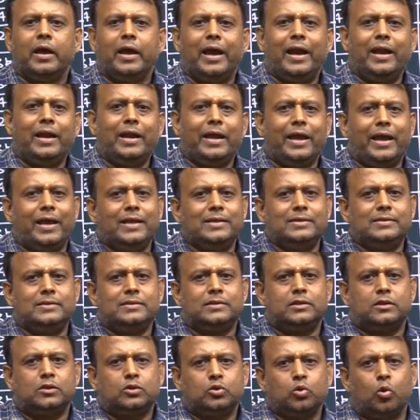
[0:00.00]
and
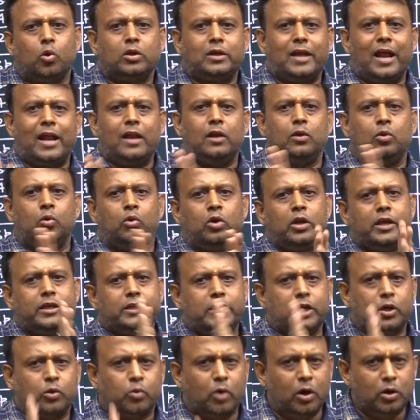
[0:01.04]
hence total node is
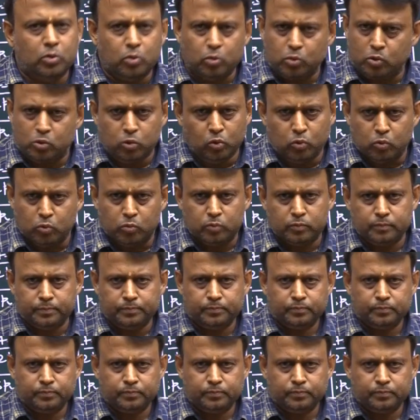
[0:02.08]
equal to 2.